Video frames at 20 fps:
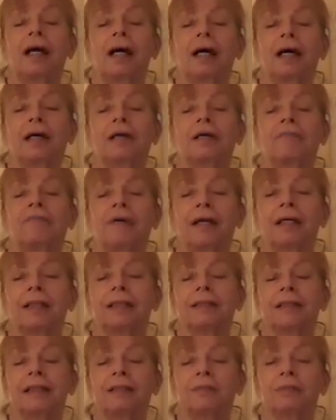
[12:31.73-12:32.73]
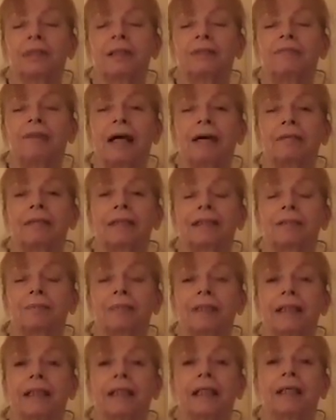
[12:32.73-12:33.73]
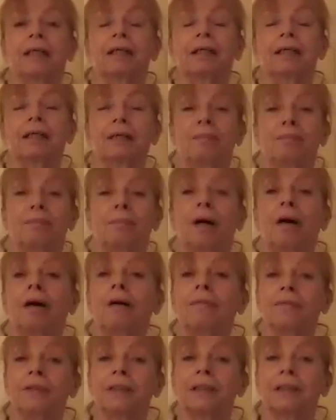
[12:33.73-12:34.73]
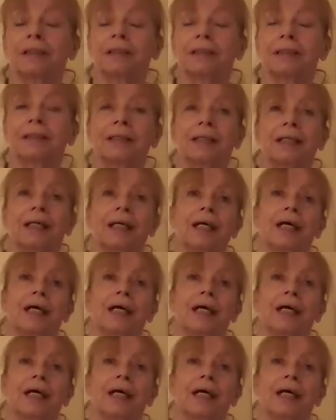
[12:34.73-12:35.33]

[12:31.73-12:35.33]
and the vaccine was found to be marvellous